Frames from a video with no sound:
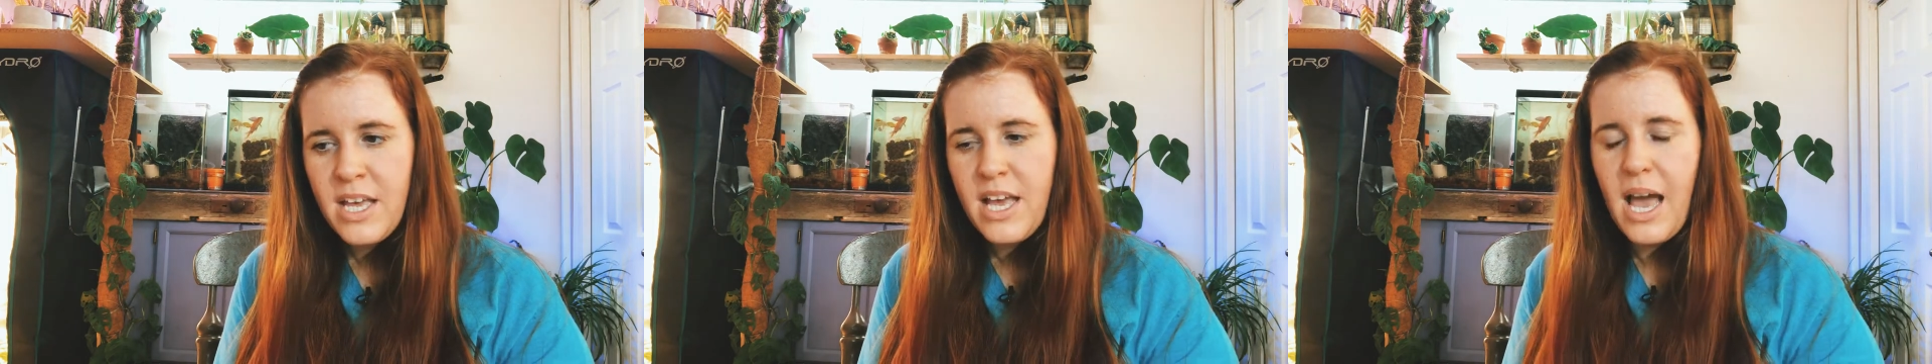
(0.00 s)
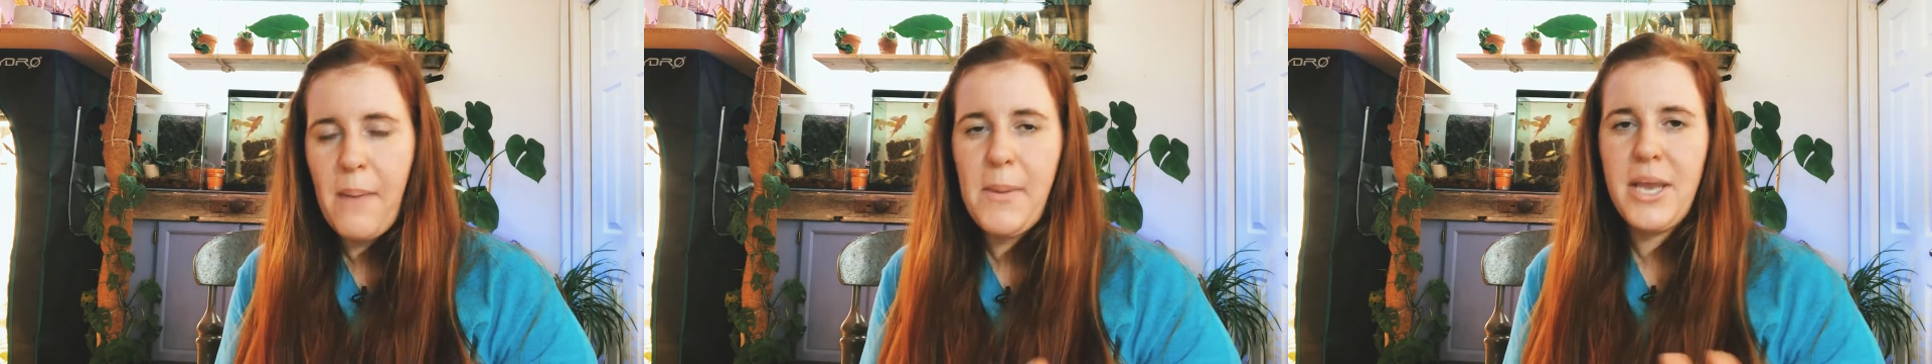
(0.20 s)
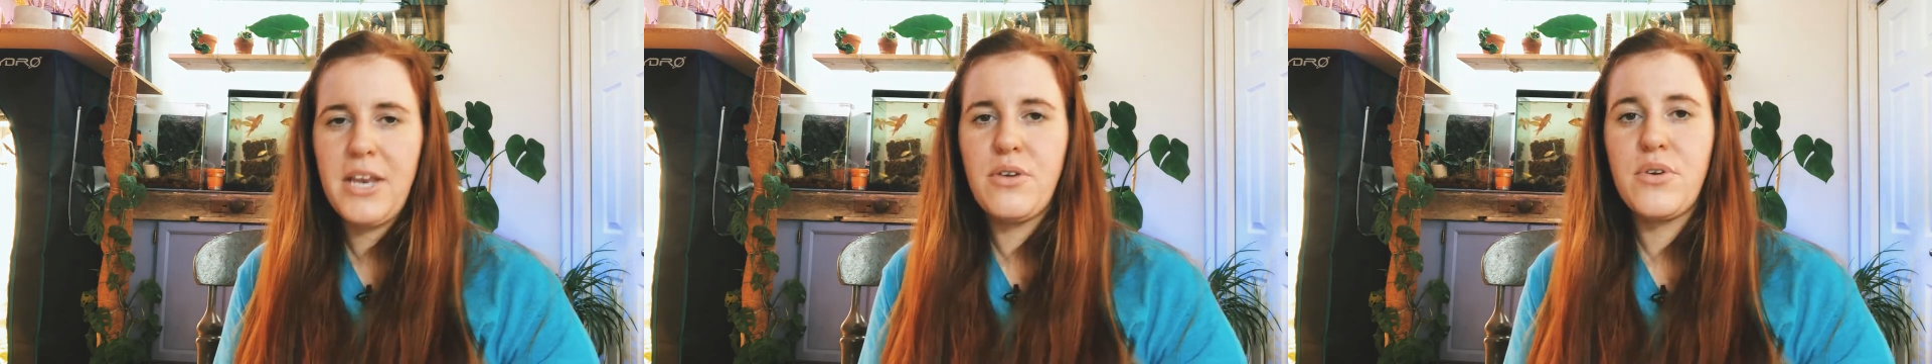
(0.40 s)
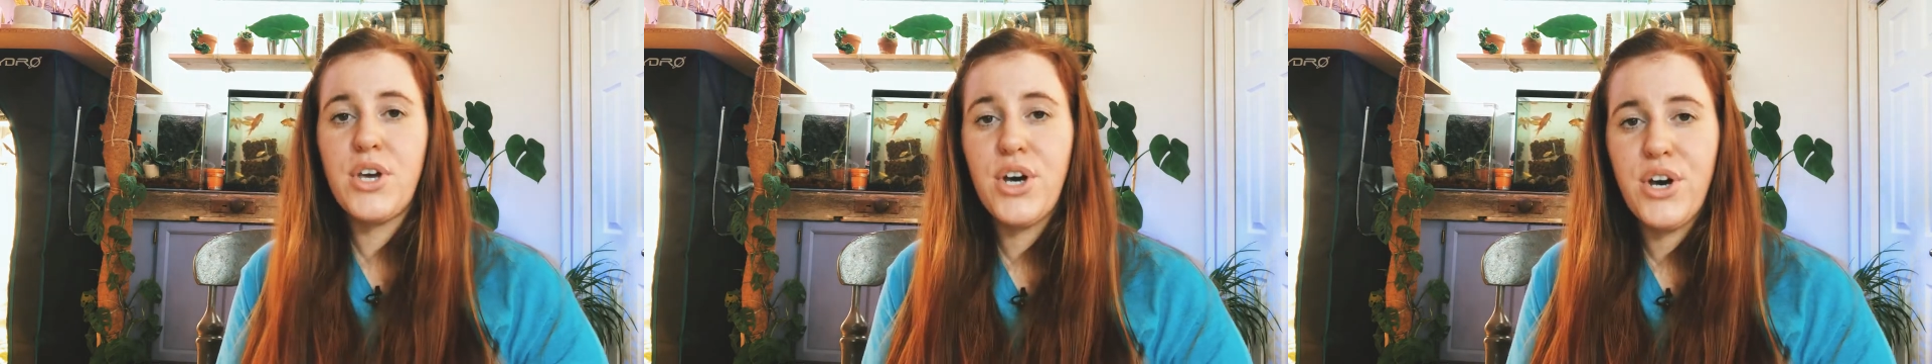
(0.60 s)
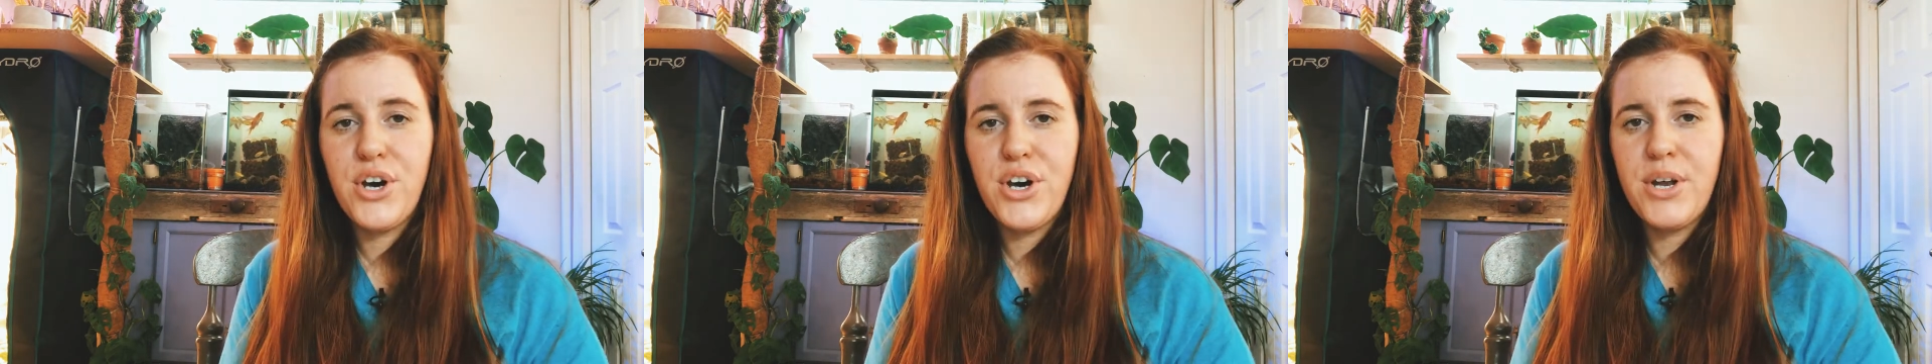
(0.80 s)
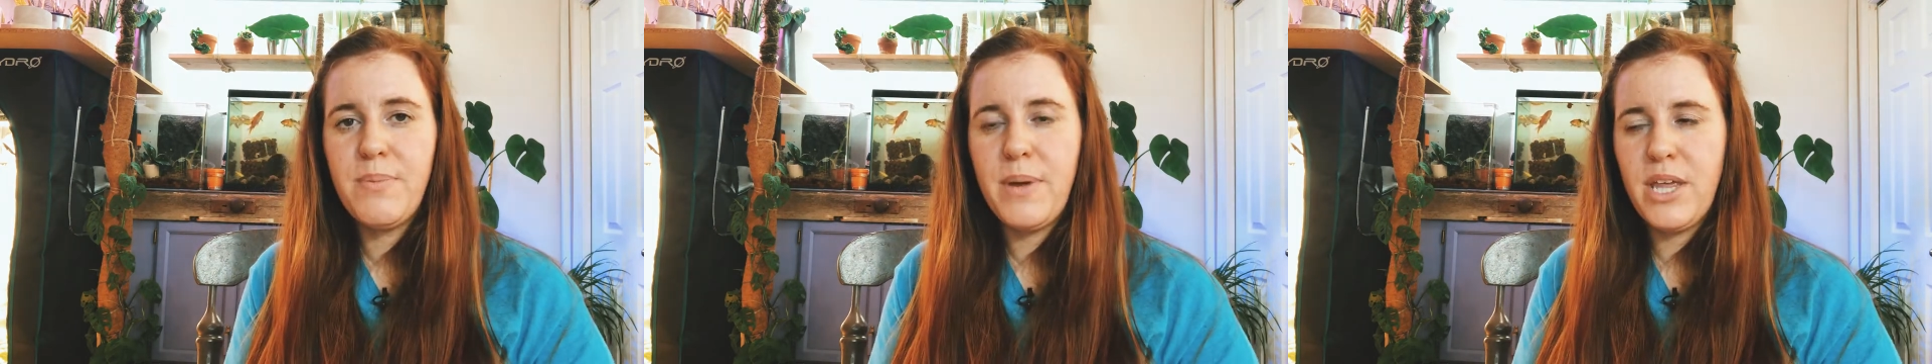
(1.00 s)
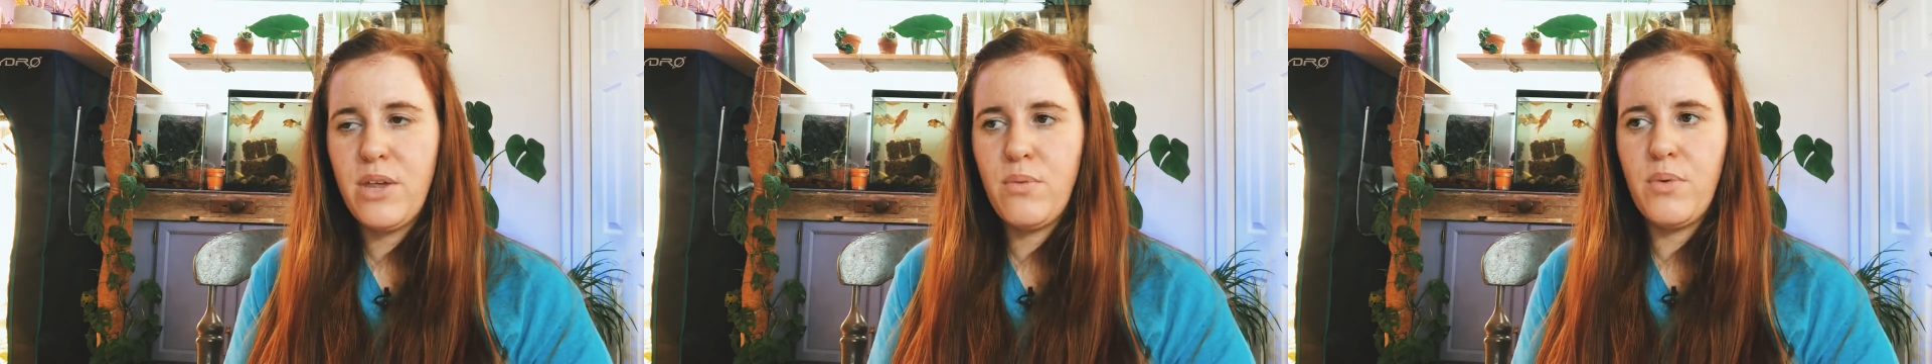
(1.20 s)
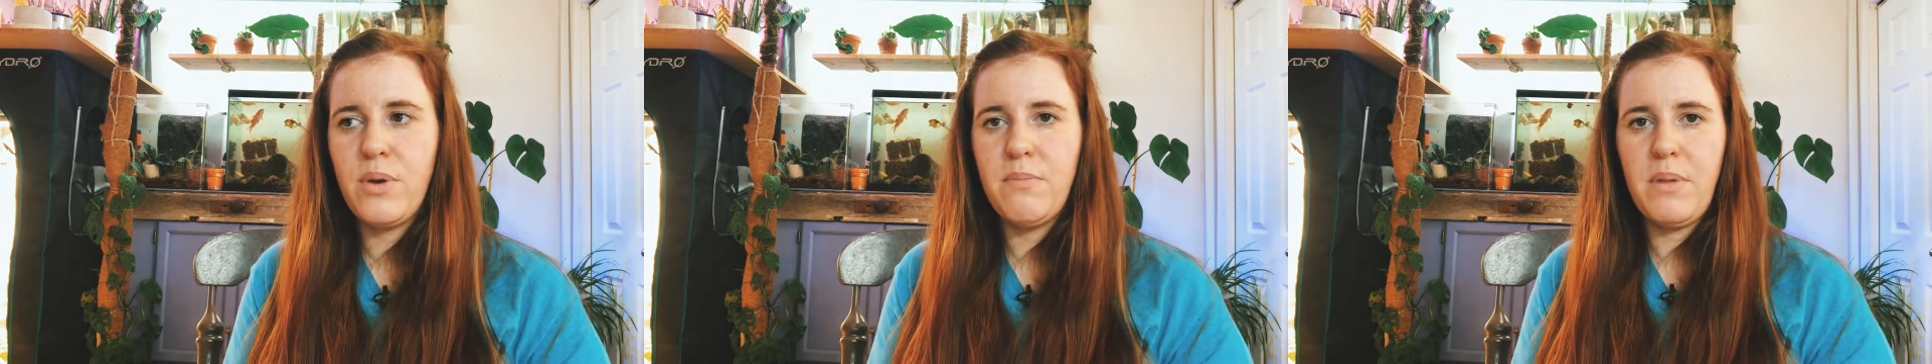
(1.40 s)
I mean you could but you
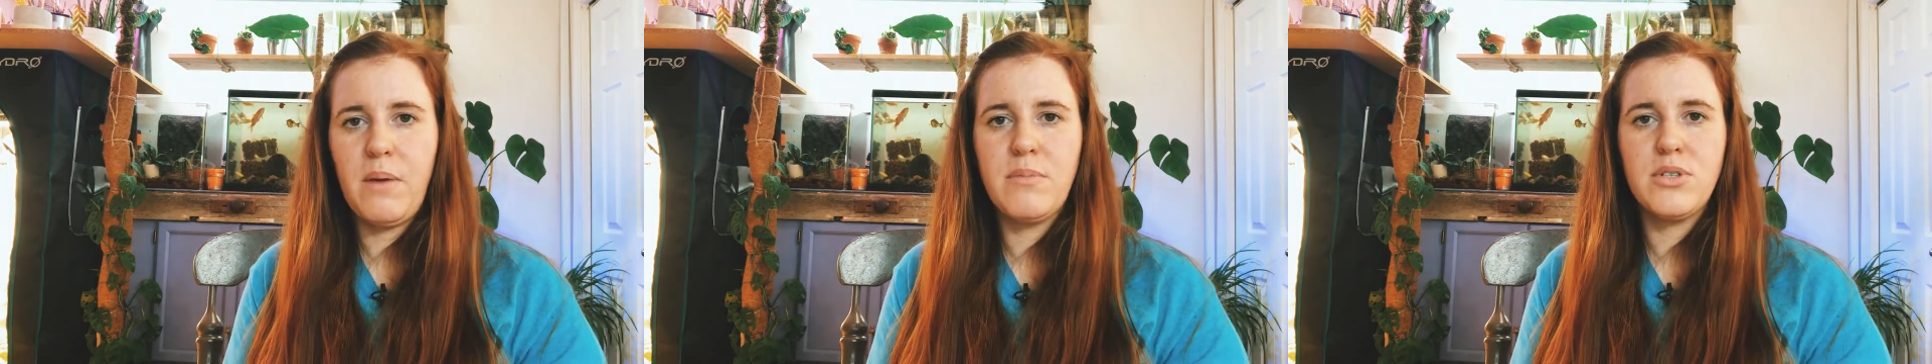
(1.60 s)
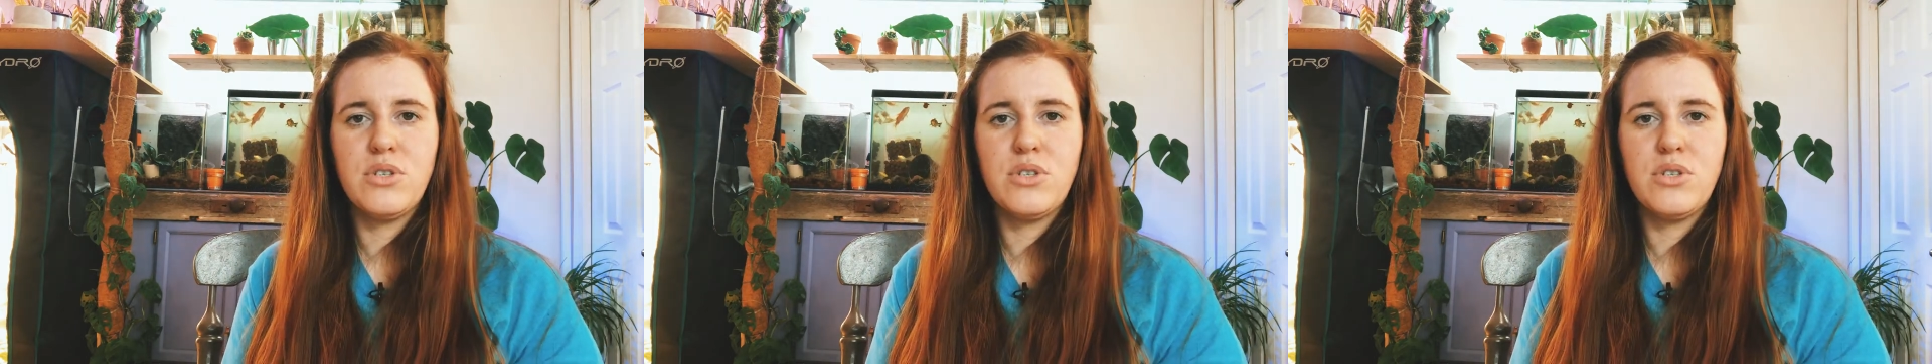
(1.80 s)
wouldn't be able